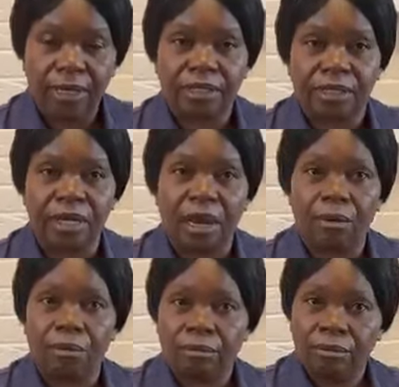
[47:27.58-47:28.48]
it's
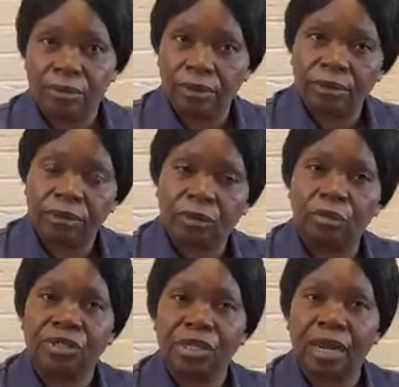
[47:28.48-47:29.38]
now
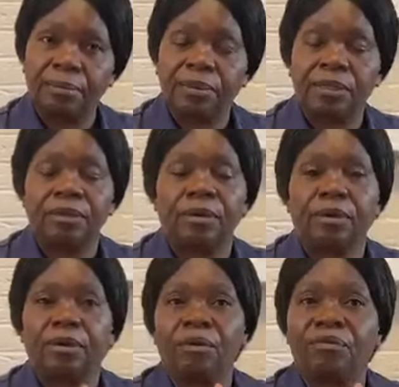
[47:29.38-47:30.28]
2 tribes
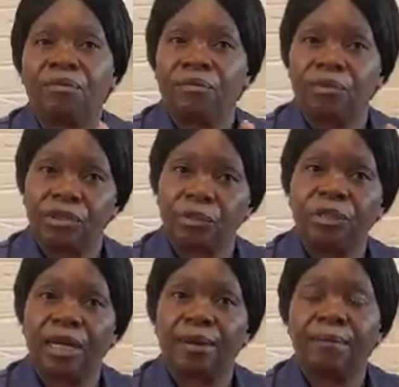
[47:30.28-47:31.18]
of
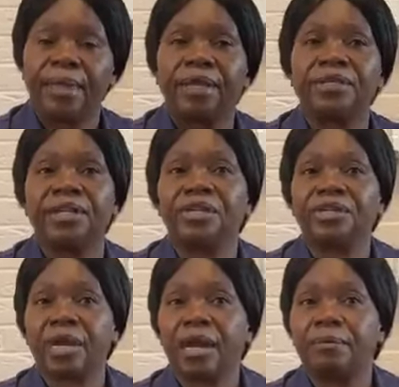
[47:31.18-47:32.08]
Judah and
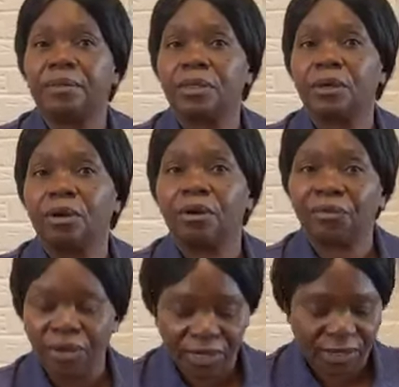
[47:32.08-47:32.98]
10 tribes
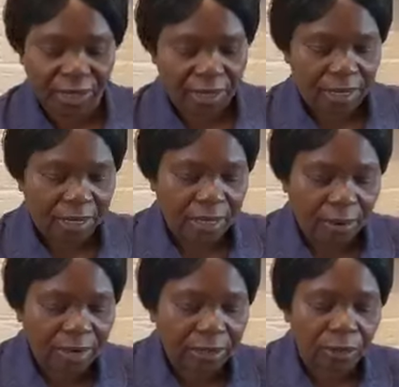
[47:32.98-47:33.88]
of Israel.
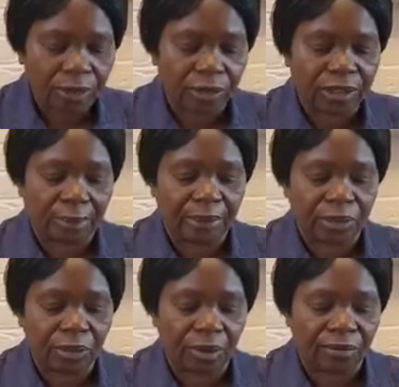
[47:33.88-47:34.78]
Now let's go to
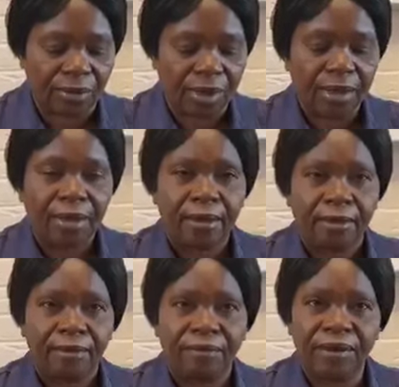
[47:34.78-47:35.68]
chapter 12,
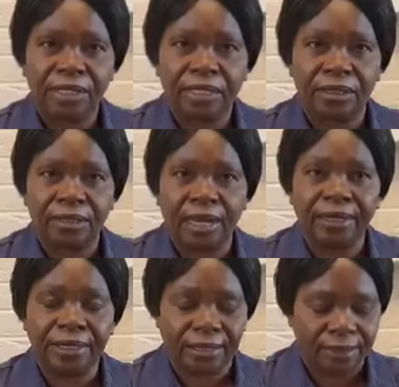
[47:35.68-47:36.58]
verse
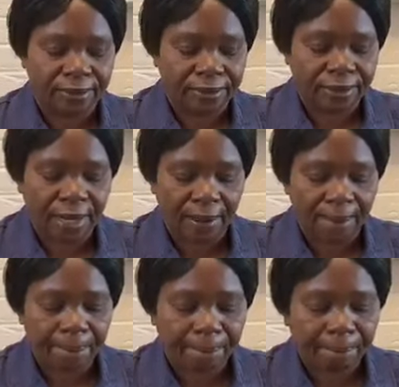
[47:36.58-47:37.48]
19. Yeah.